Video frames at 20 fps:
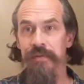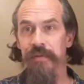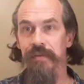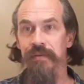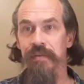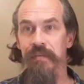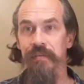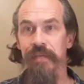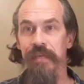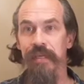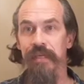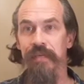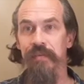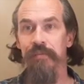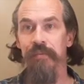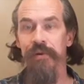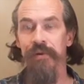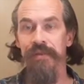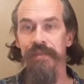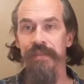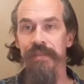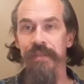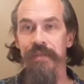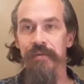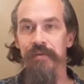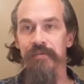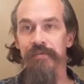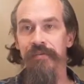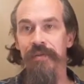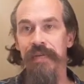so to speak, the person
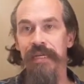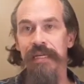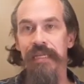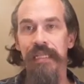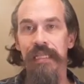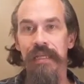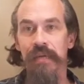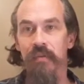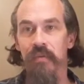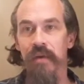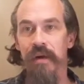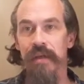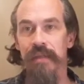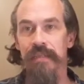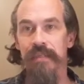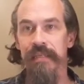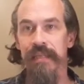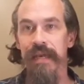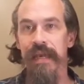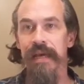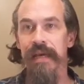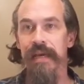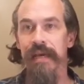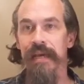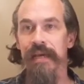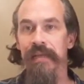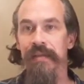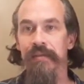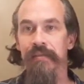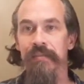that really wants that
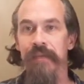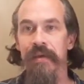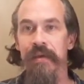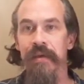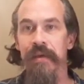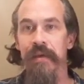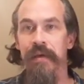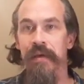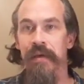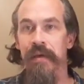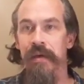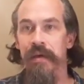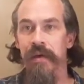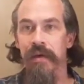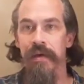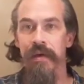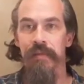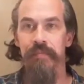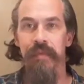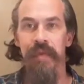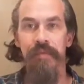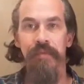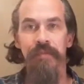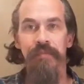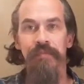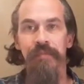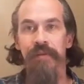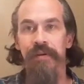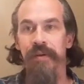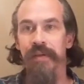item, maybe
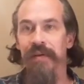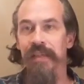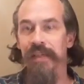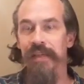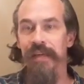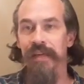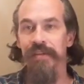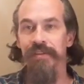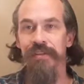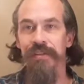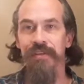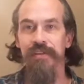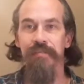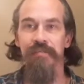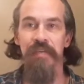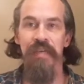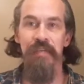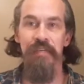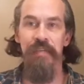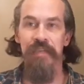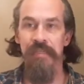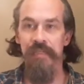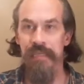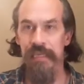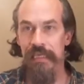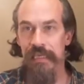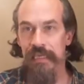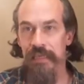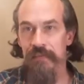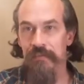for their collection, maybe as a
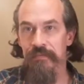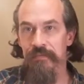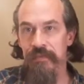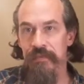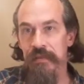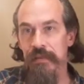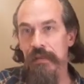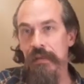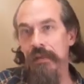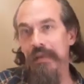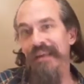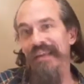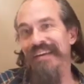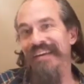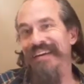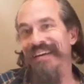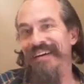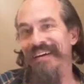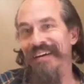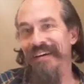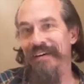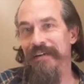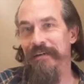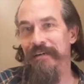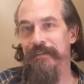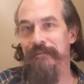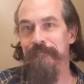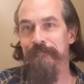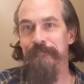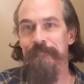gift.
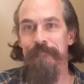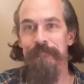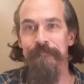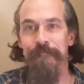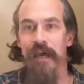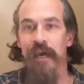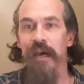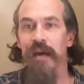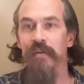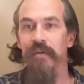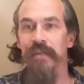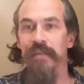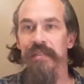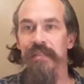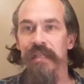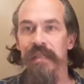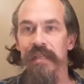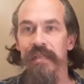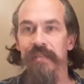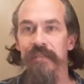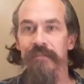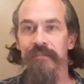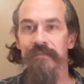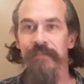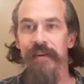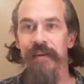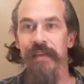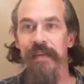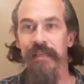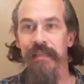I always like to
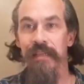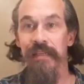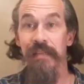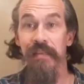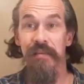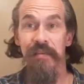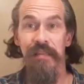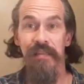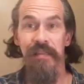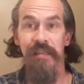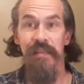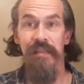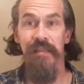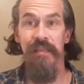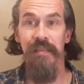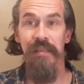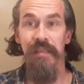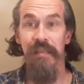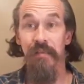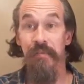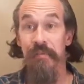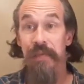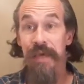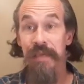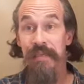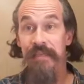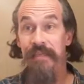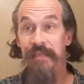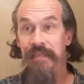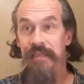find the
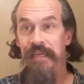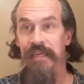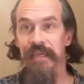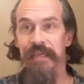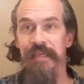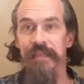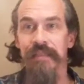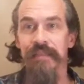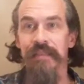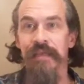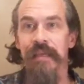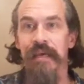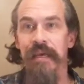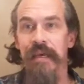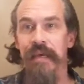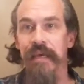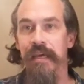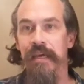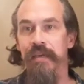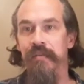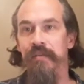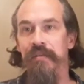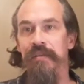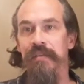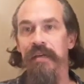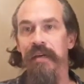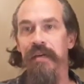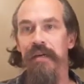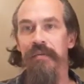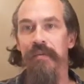best things, and we'll
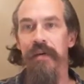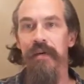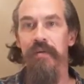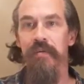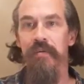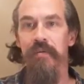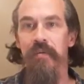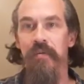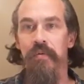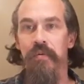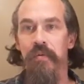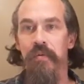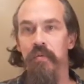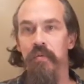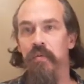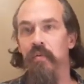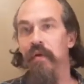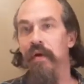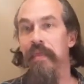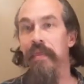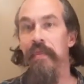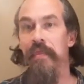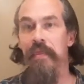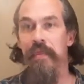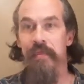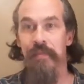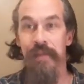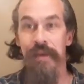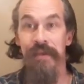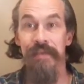talk about what
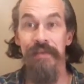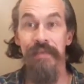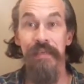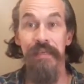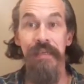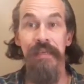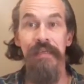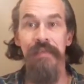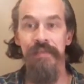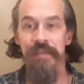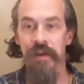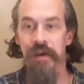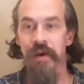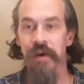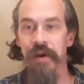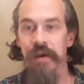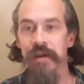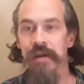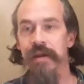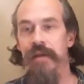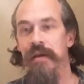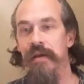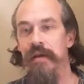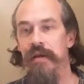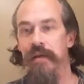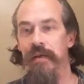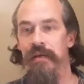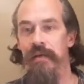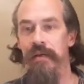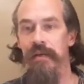the best things are
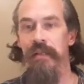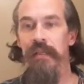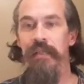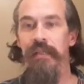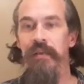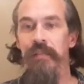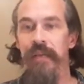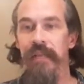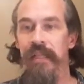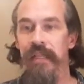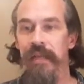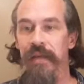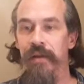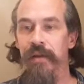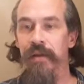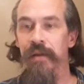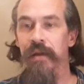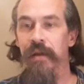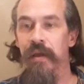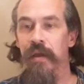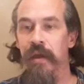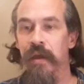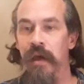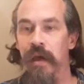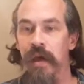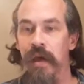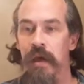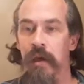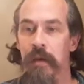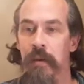a little bit later.
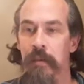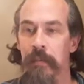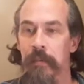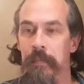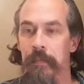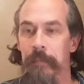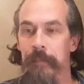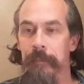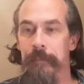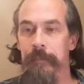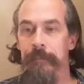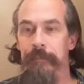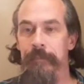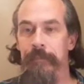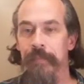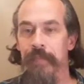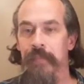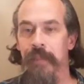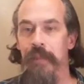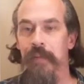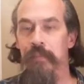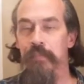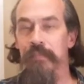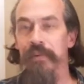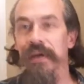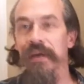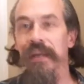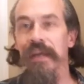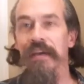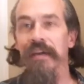
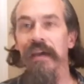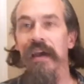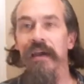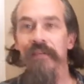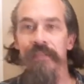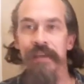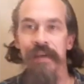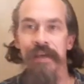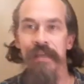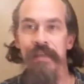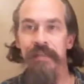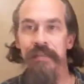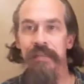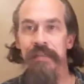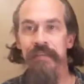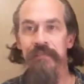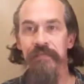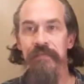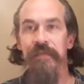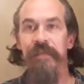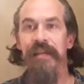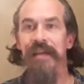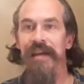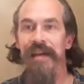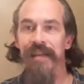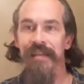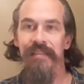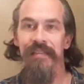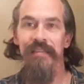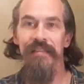But I've had different
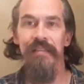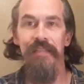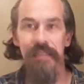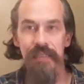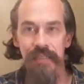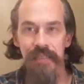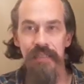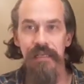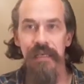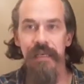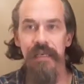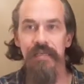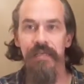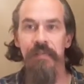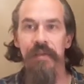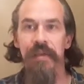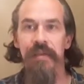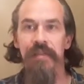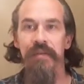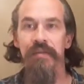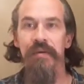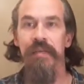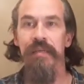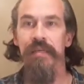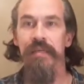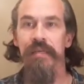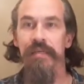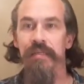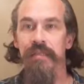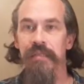kinds of success by doing
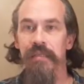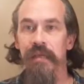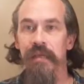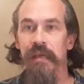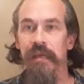this.